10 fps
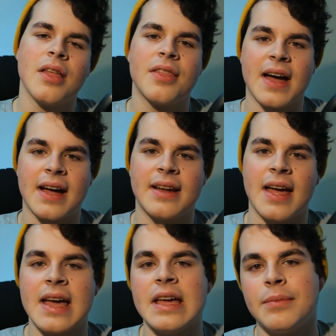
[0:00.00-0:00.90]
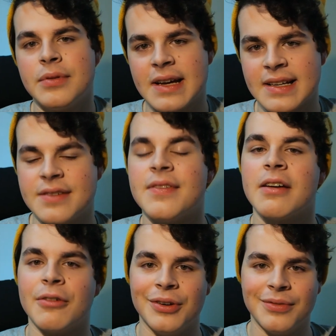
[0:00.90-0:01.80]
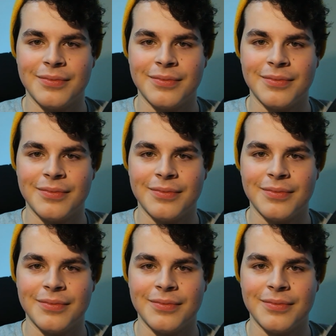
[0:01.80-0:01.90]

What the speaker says: than a Bugatti Veyron.